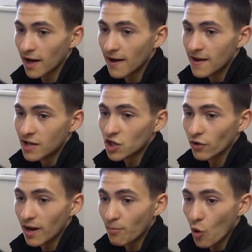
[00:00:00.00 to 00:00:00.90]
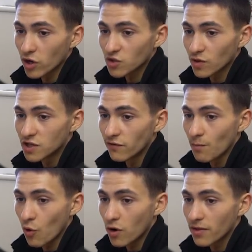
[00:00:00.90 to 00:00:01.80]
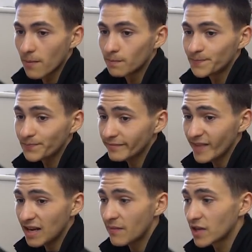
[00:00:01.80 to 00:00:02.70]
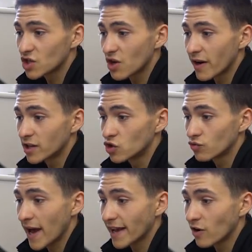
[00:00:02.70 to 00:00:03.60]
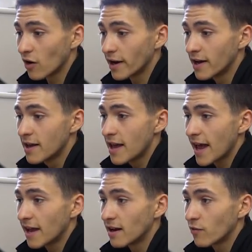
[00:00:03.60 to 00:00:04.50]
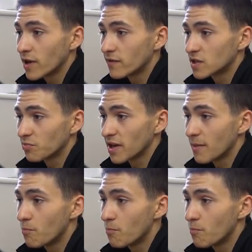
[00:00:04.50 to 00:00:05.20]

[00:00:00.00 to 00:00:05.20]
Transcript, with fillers: uh, to your imports once you've imported them, and then just go ahead and drag it on. And uh, if we give this a play,